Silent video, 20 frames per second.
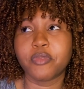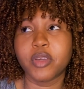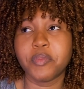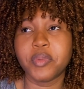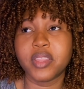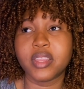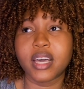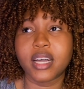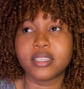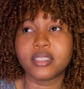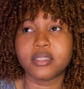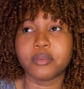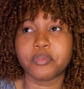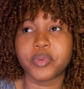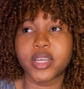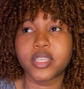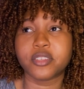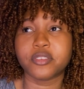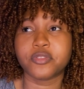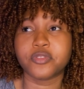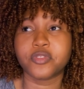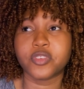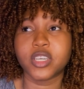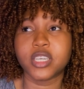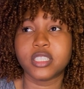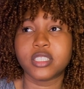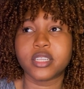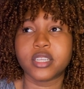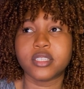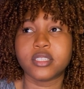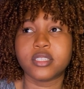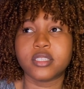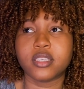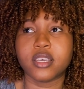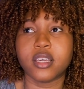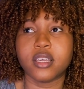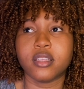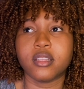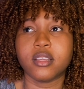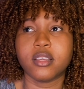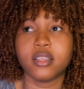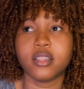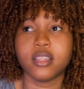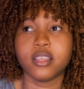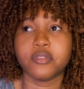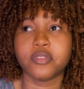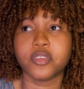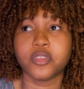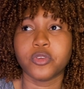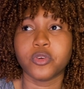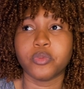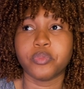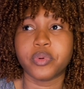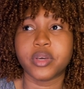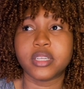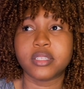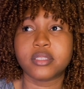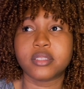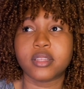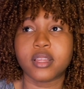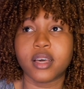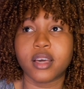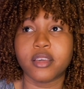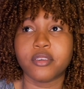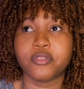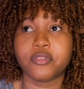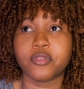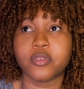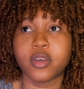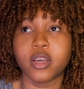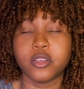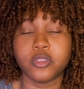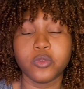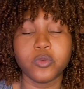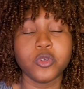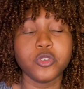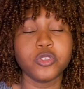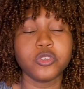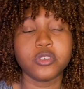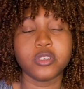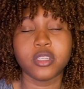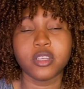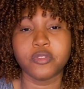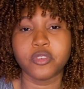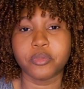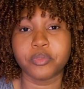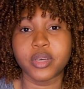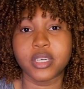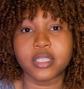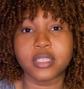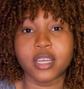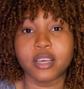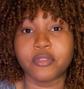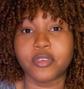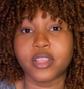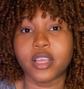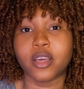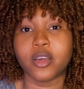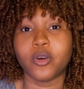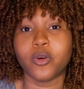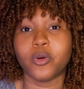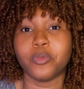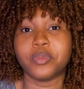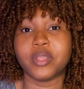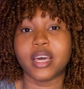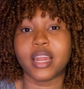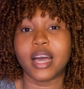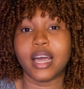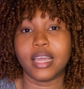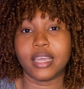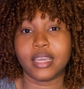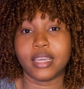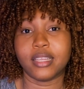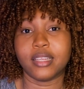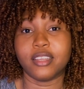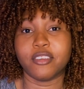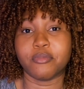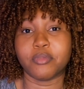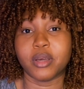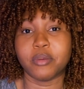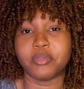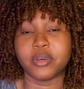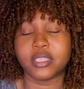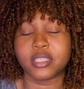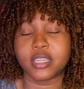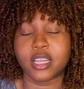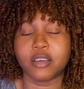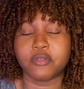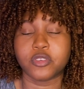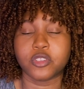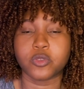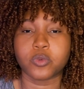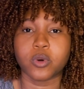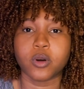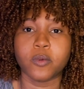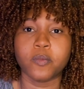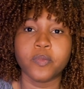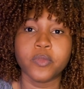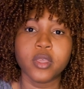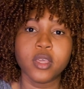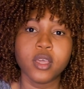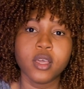Maybe that's a better phrase than saying living your best life. I do want you to live your best life, and I hope that I can live my best life as well.